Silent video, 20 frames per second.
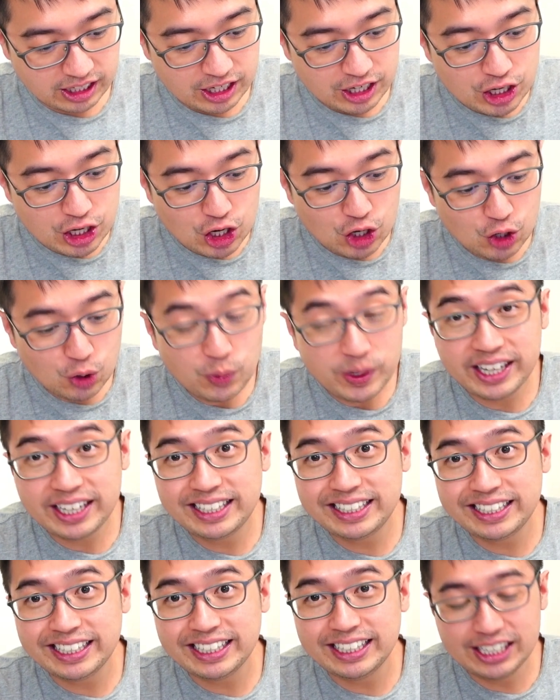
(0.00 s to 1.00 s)
No,
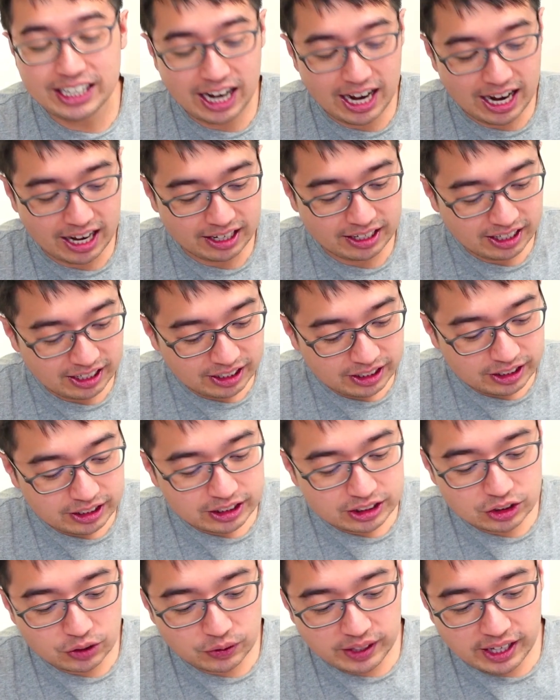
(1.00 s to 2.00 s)
it did not.
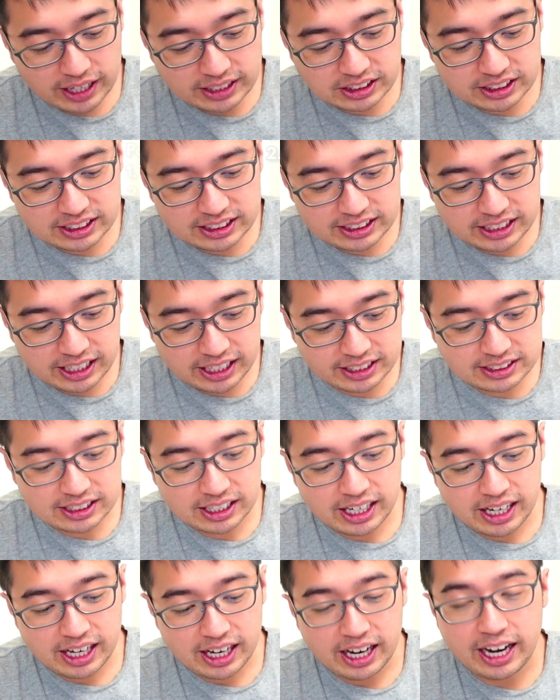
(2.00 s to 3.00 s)
So that just says,
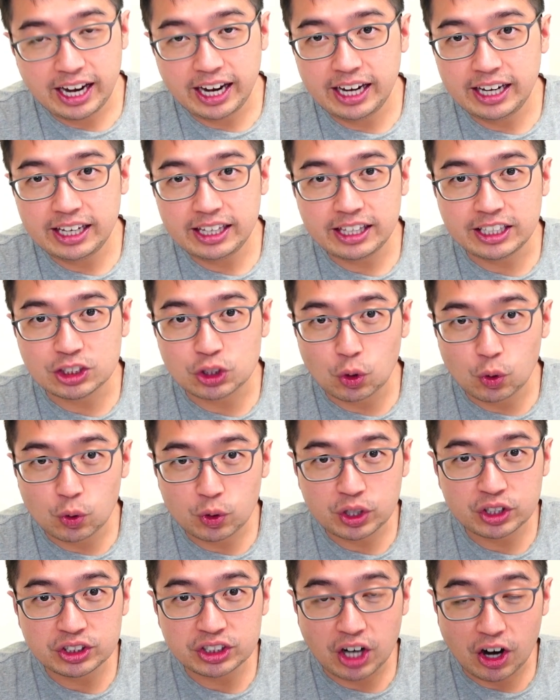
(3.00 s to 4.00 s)
hey, these
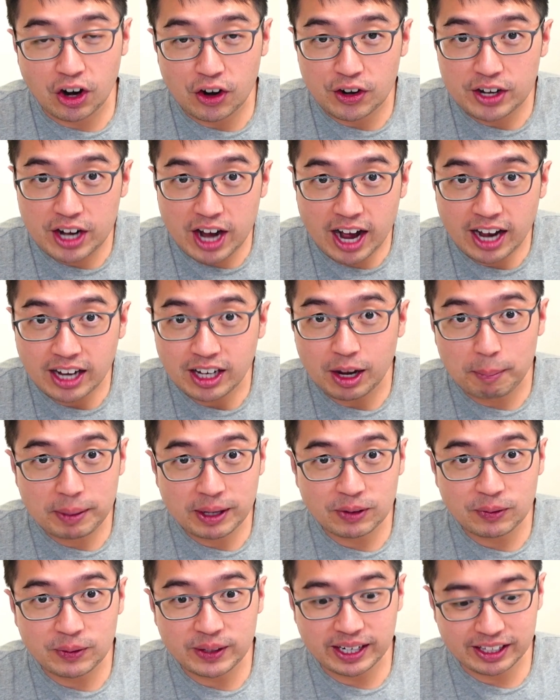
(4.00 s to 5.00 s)
orders are not
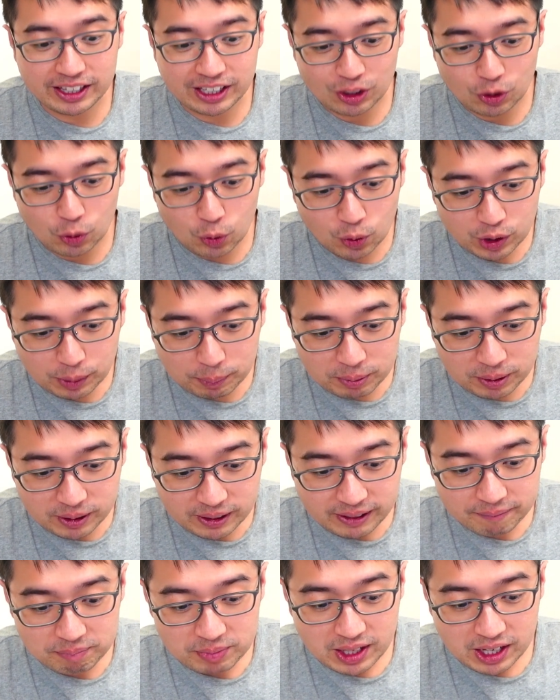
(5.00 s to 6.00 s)
appearing in the order book.